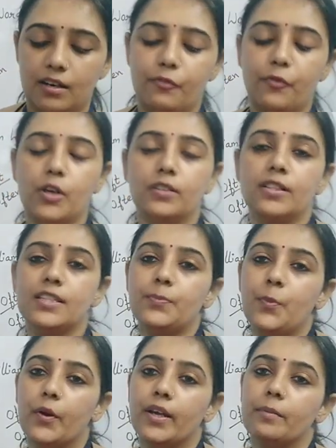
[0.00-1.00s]
for this
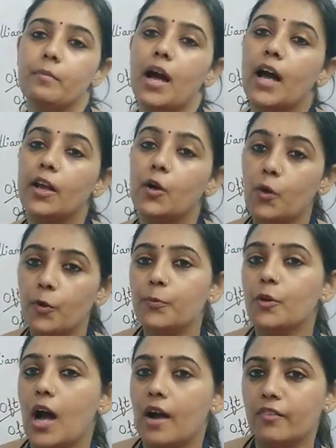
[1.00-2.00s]
poem. I hope
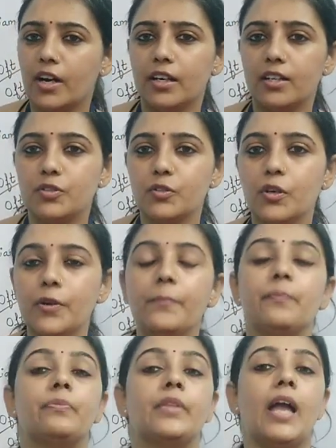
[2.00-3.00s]
you have understood,
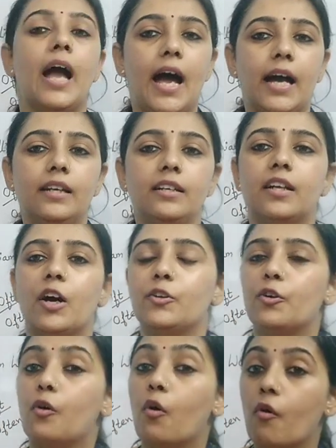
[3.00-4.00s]
and now
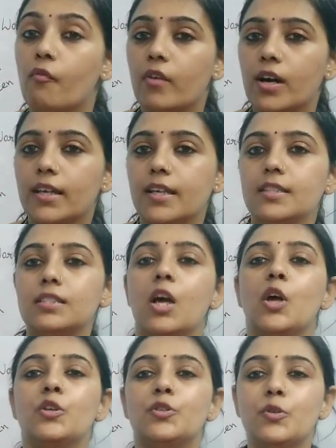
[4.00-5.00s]
your homework is
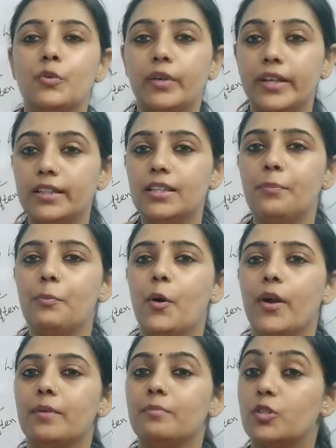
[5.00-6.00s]
to read the
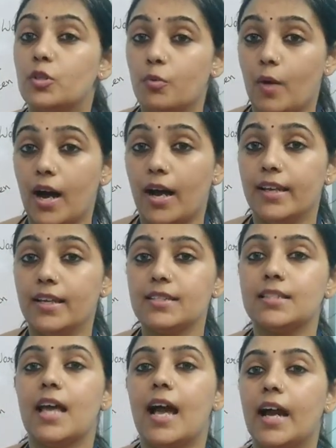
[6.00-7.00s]
poem
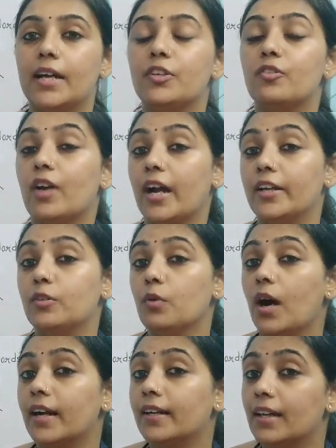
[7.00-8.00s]
twice and try to
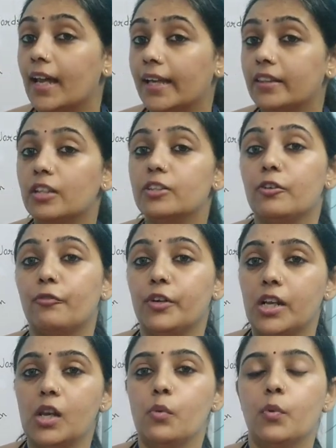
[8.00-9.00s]
underline the
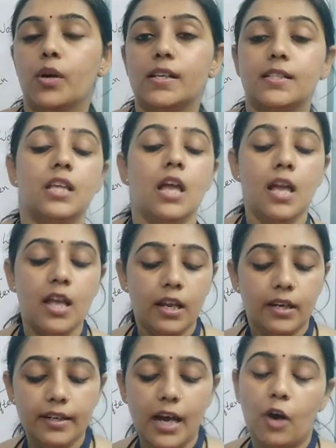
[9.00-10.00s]
difficult words.
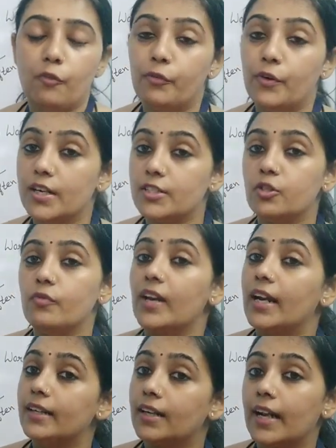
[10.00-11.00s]
Now first you will
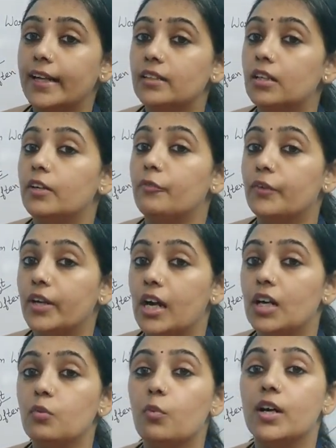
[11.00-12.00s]
underline the
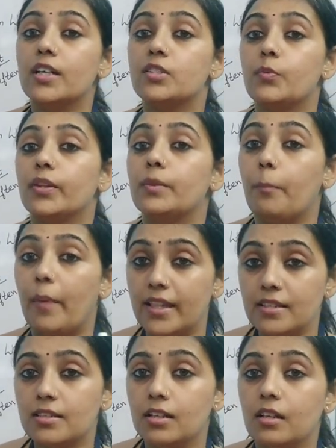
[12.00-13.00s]
difficult words with
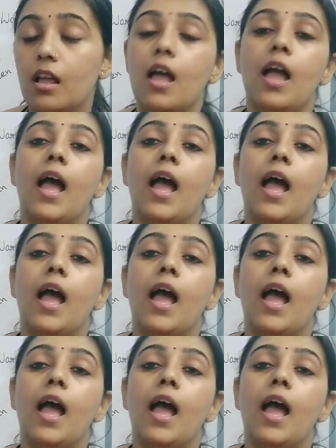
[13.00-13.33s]
pencil,